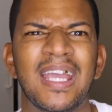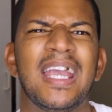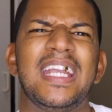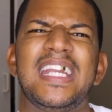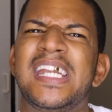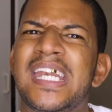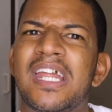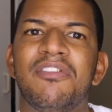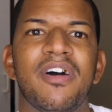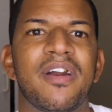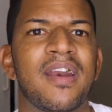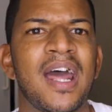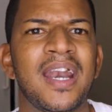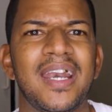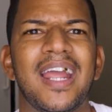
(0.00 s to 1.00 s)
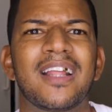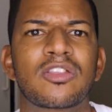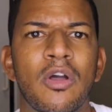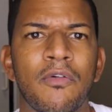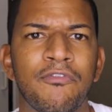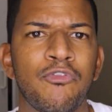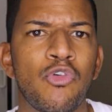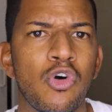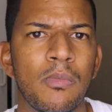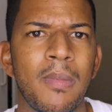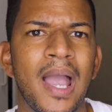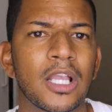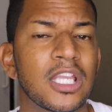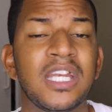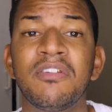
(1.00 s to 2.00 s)
He never ran at the
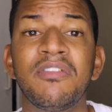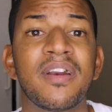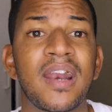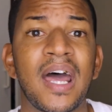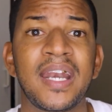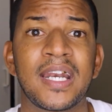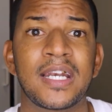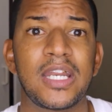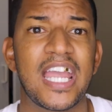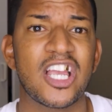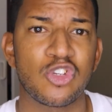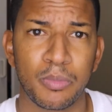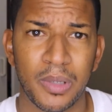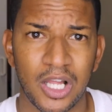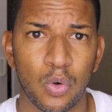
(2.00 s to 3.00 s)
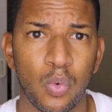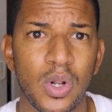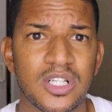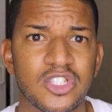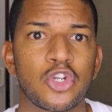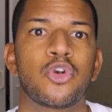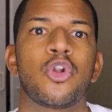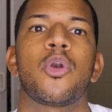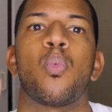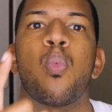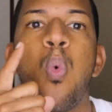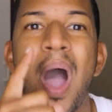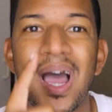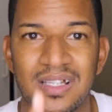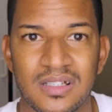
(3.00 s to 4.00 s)
fullback. He never ran at Azpilicueta, not
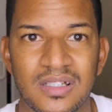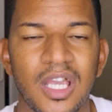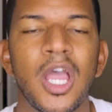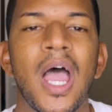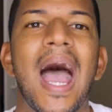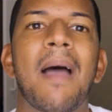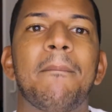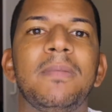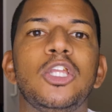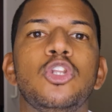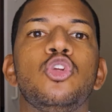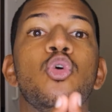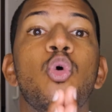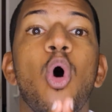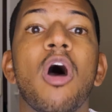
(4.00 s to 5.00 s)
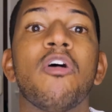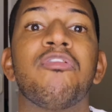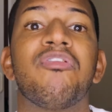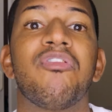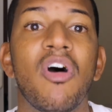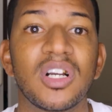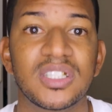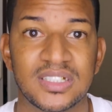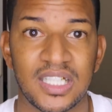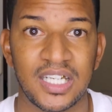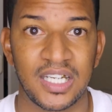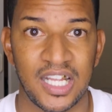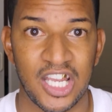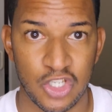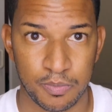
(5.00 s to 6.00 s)
once. I mean, you are faster
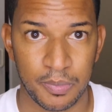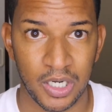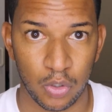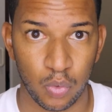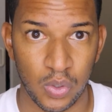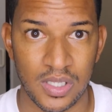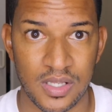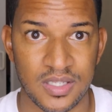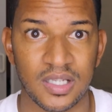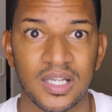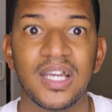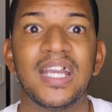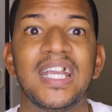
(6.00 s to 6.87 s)
than Azpilicueta.